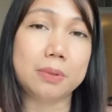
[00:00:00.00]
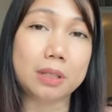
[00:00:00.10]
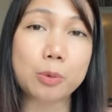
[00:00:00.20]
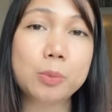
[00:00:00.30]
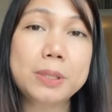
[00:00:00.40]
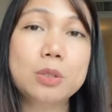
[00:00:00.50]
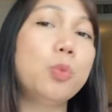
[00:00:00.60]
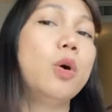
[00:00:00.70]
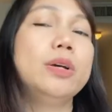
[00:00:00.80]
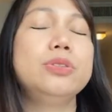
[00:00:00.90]
and they will be the
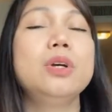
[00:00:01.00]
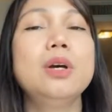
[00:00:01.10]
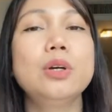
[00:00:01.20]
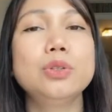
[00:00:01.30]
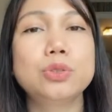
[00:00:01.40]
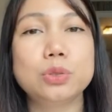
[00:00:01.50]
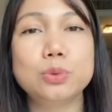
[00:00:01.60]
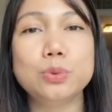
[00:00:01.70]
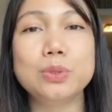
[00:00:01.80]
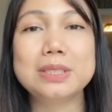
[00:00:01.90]
one
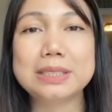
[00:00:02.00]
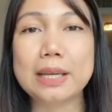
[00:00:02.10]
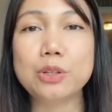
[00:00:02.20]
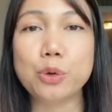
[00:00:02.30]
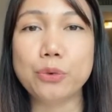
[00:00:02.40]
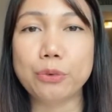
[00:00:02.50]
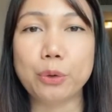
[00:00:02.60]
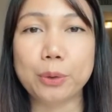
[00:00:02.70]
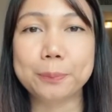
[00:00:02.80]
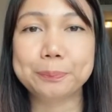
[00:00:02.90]
to send
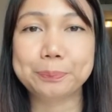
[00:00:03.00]
over